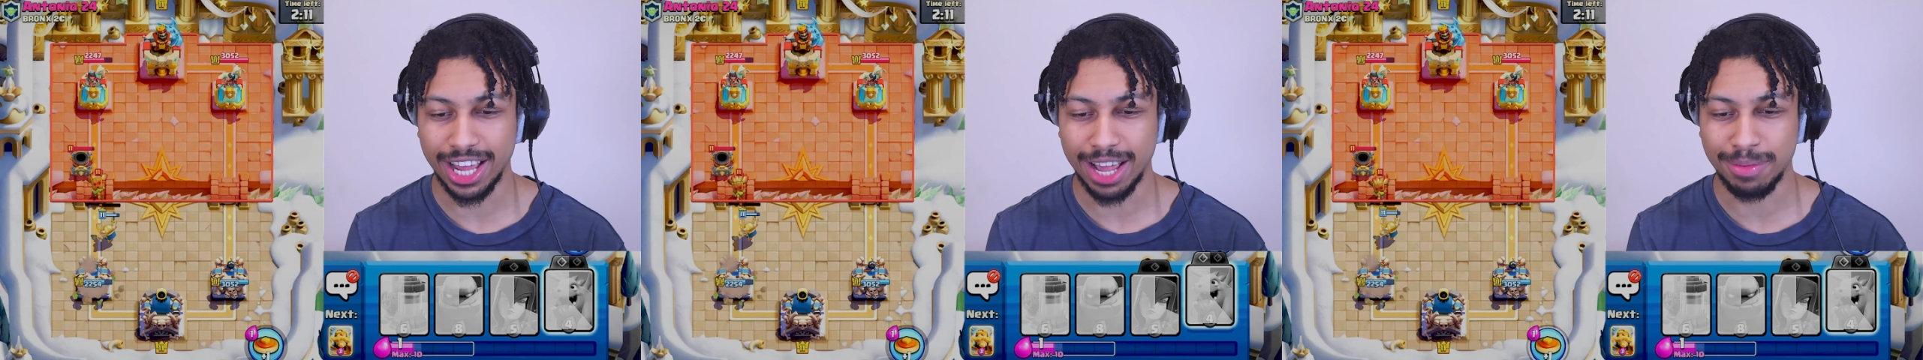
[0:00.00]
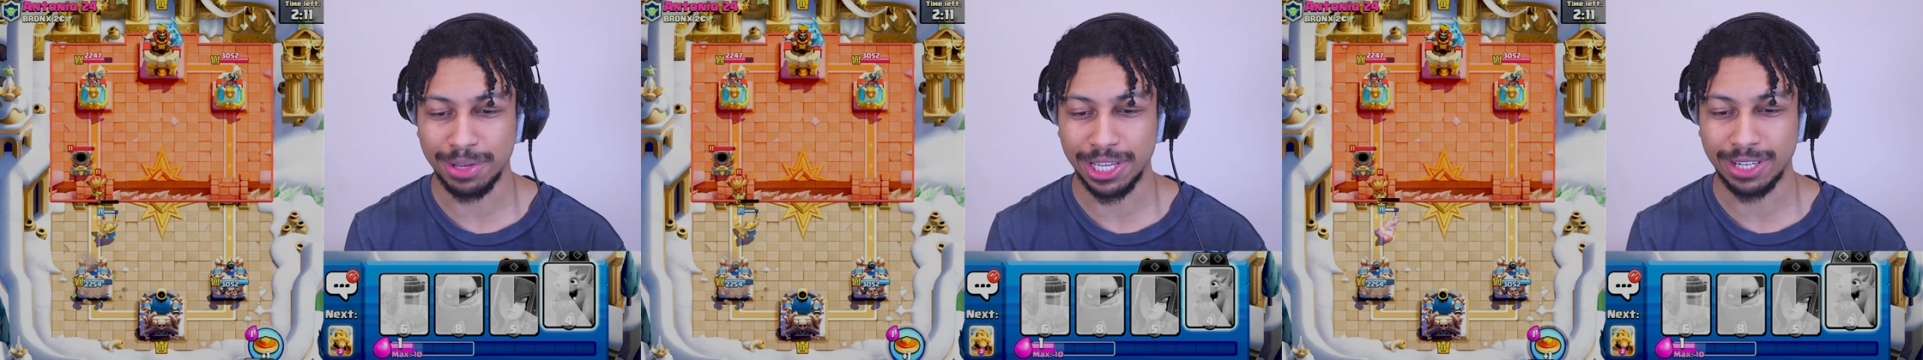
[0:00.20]

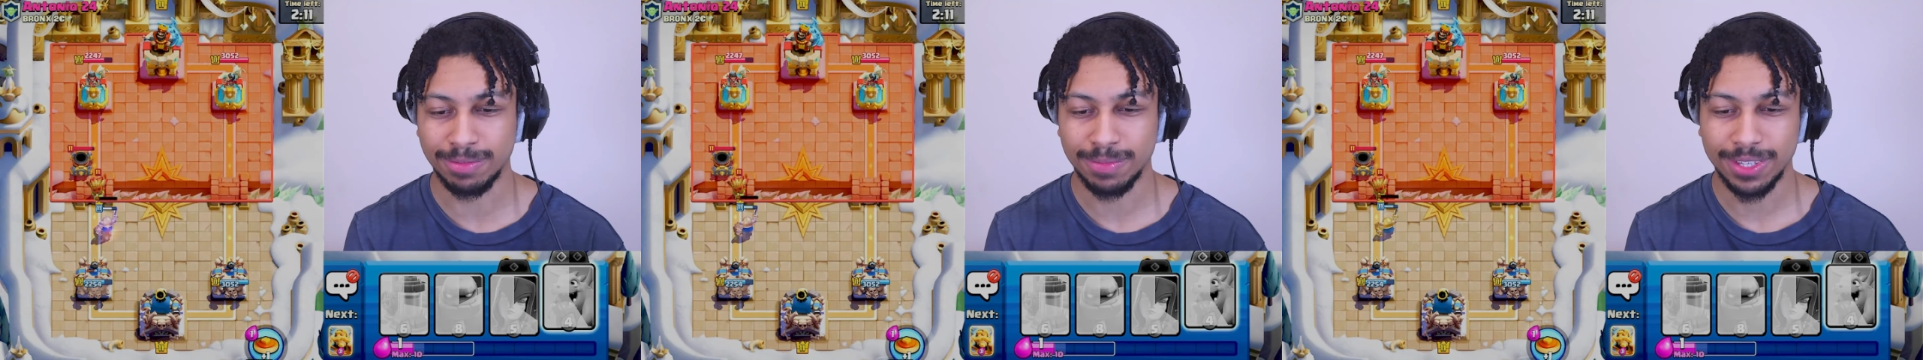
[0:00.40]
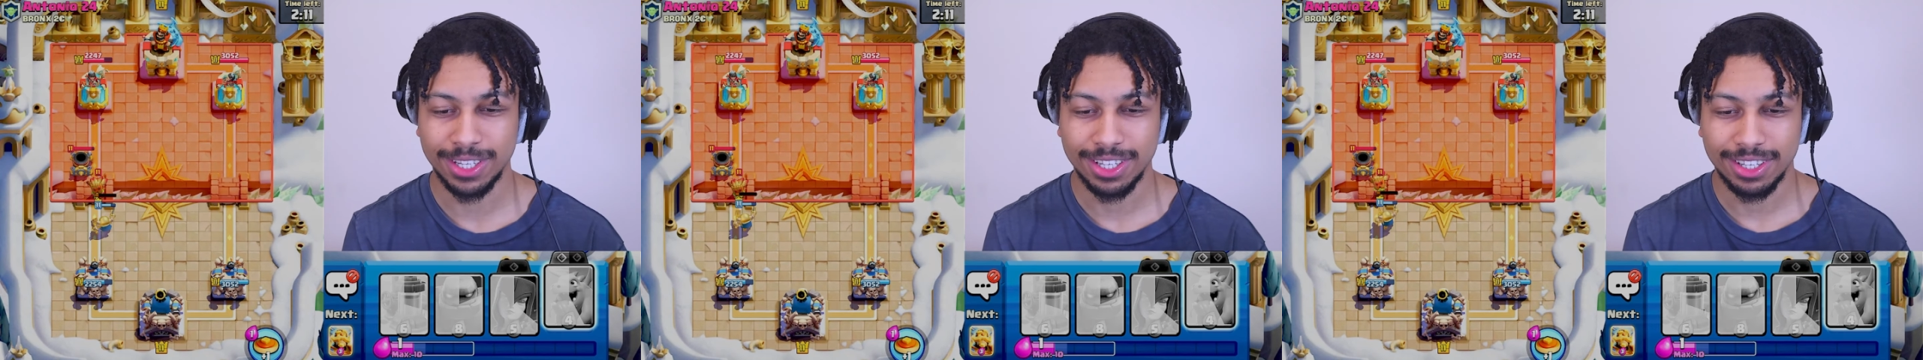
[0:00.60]
I
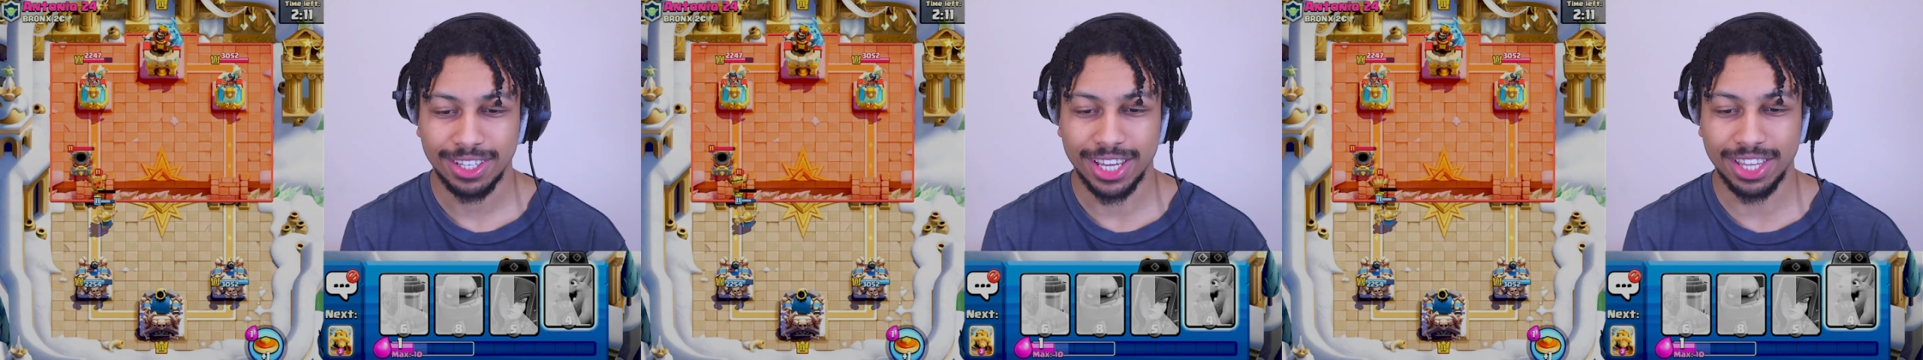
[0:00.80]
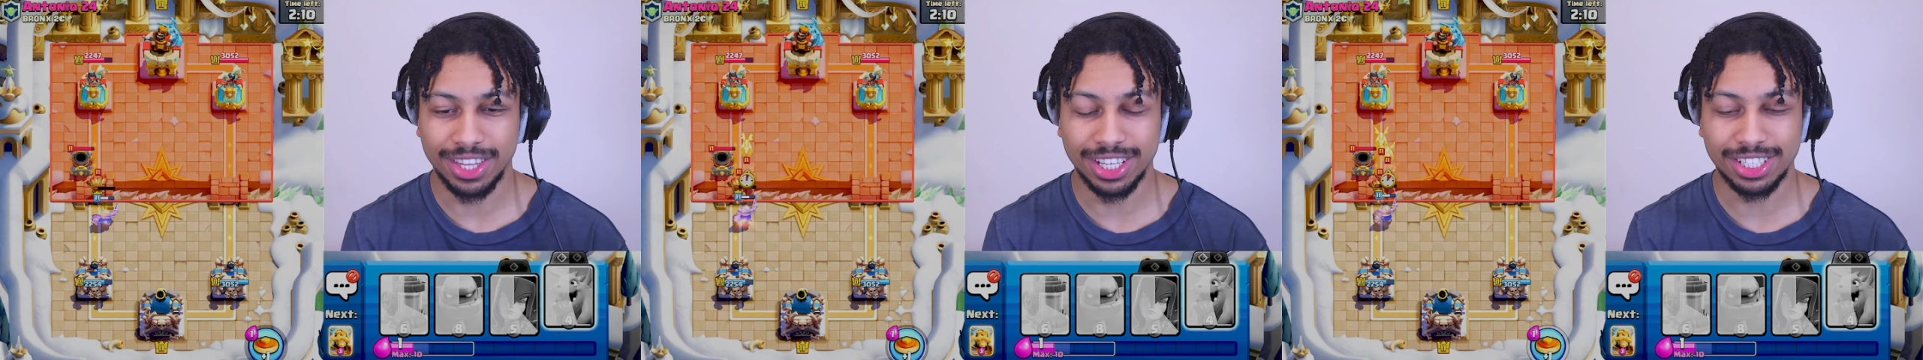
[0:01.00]
mean,
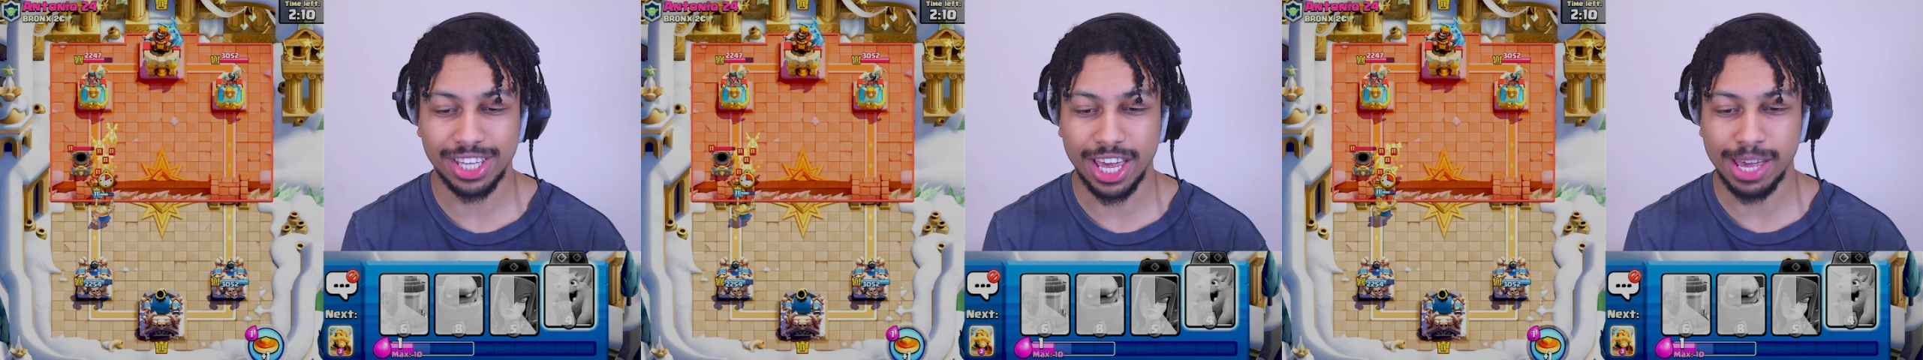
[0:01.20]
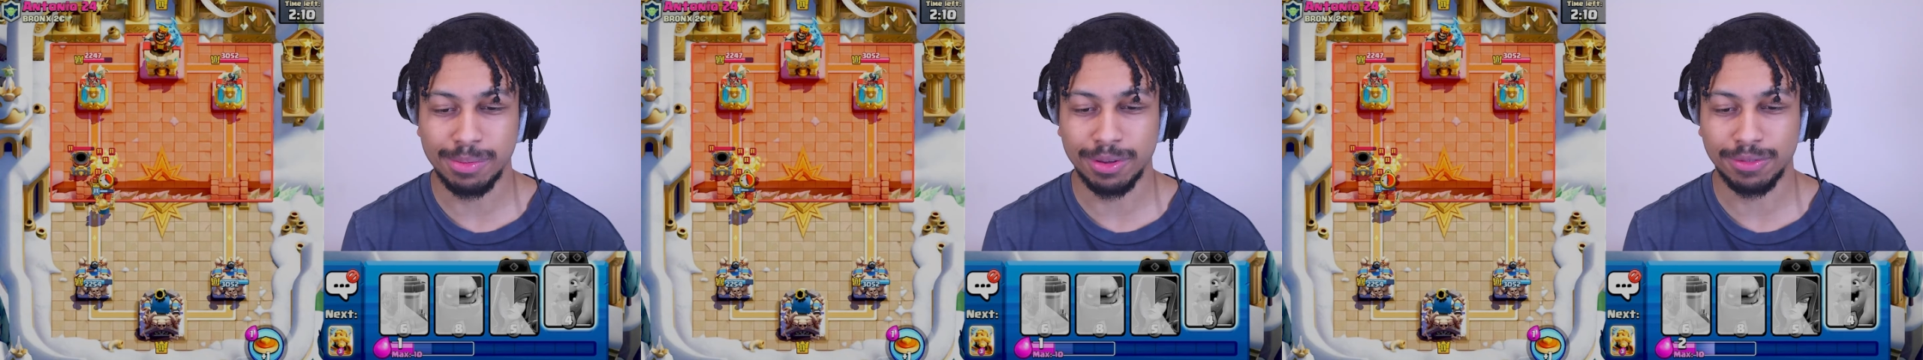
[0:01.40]
in this game,